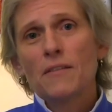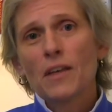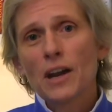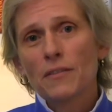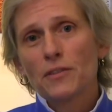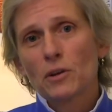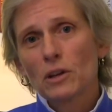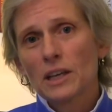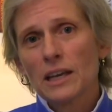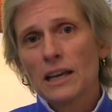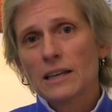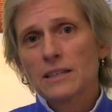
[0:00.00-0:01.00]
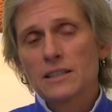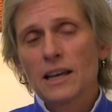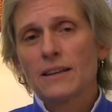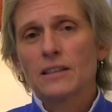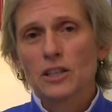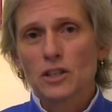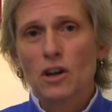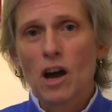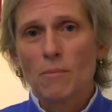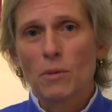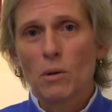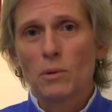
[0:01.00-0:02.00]
that if you're looking at a site that's
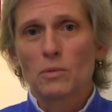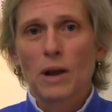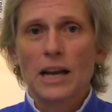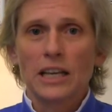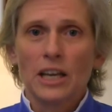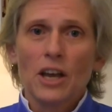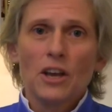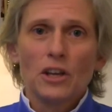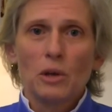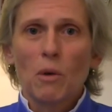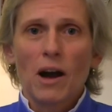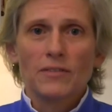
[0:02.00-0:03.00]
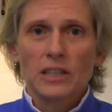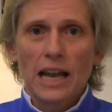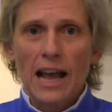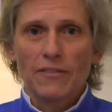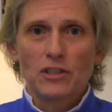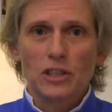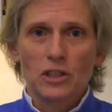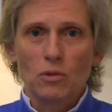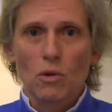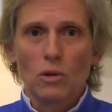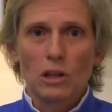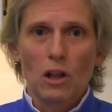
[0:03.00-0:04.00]
not mobile ready, you often have to
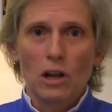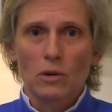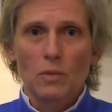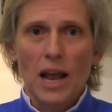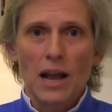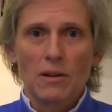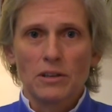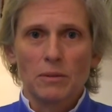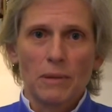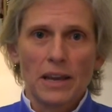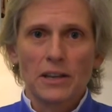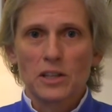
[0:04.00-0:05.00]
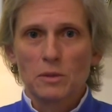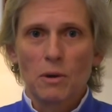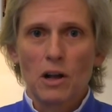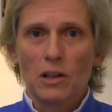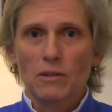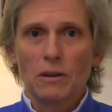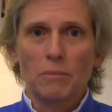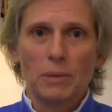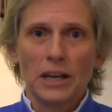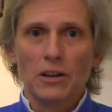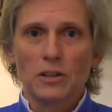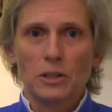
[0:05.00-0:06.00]
scroll all around and make it smaller and
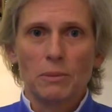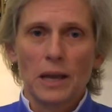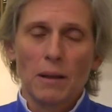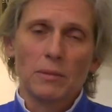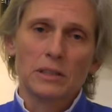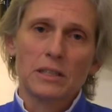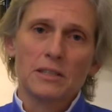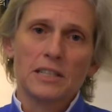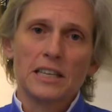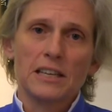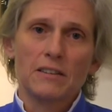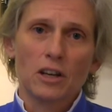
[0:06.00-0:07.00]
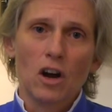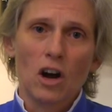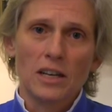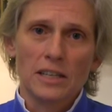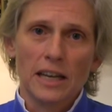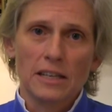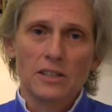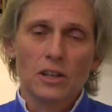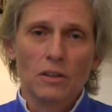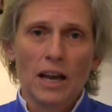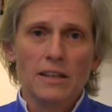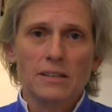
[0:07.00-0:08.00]
bigger to be able to see the content.
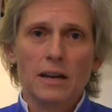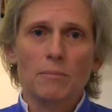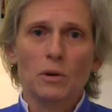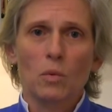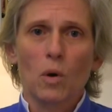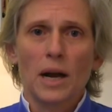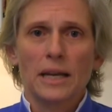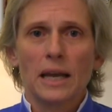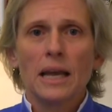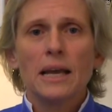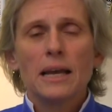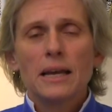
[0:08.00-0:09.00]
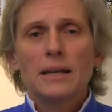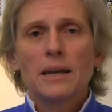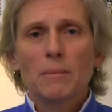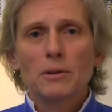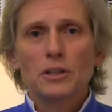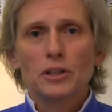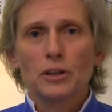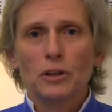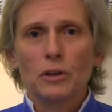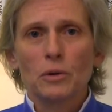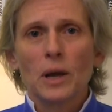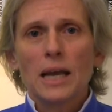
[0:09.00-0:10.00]
So that's #1.
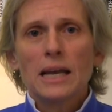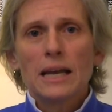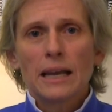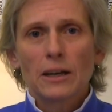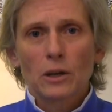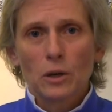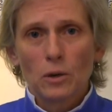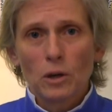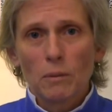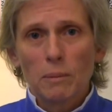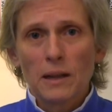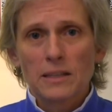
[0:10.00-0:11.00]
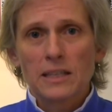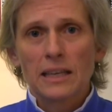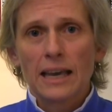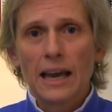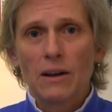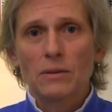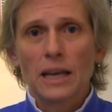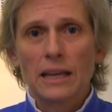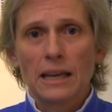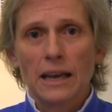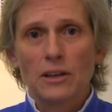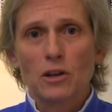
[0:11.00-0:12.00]
#2, get a Google Plus account
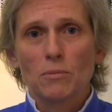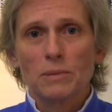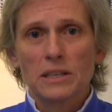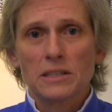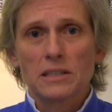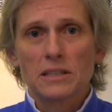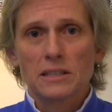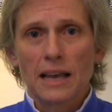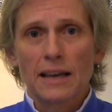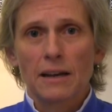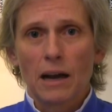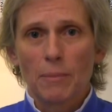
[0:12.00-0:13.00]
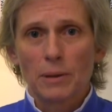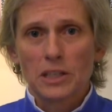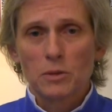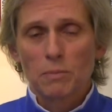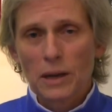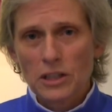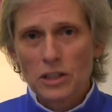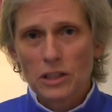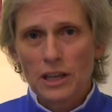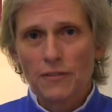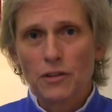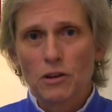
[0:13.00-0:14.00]
and get your business set up,
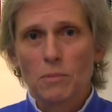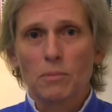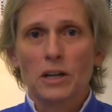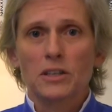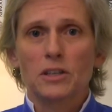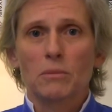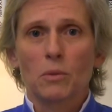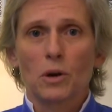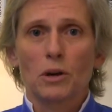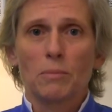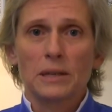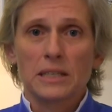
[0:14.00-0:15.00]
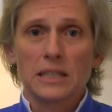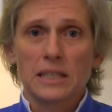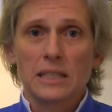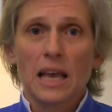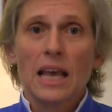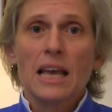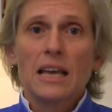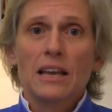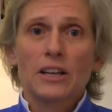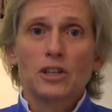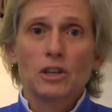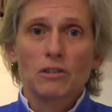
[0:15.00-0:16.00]
especially if you're a bricks and mortar business.
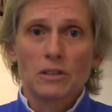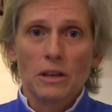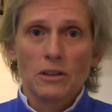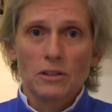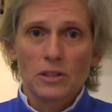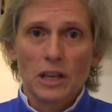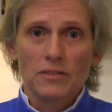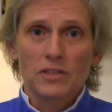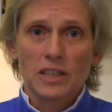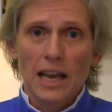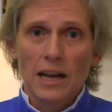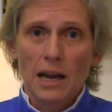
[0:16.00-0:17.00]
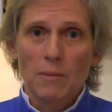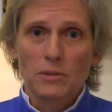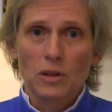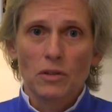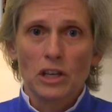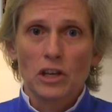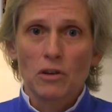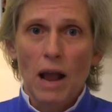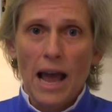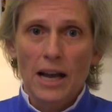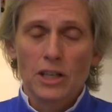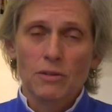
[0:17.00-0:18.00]
Get yourself set up so that your
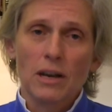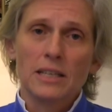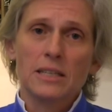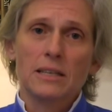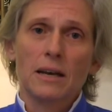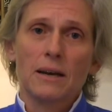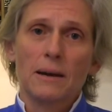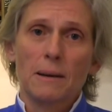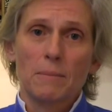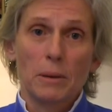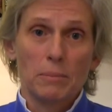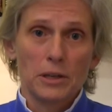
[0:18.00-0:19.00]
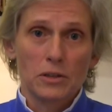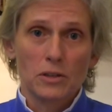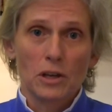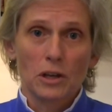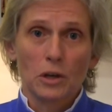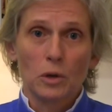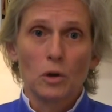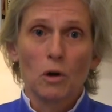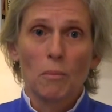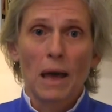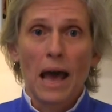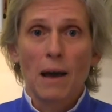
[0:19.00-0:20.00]
address appears on a
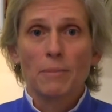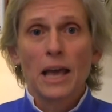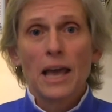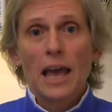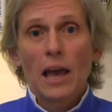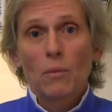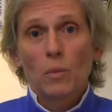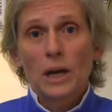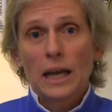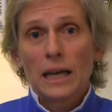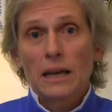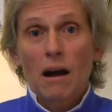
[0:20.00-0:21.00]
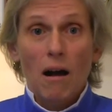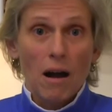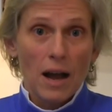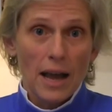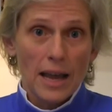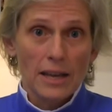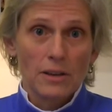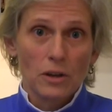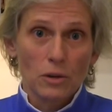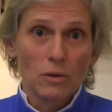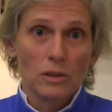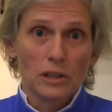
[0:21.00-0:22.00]
Google map, and when I
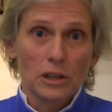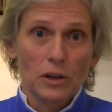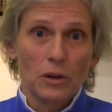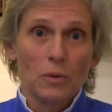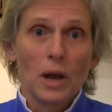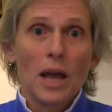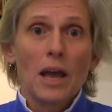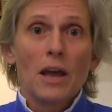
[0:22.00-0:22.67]
Google you,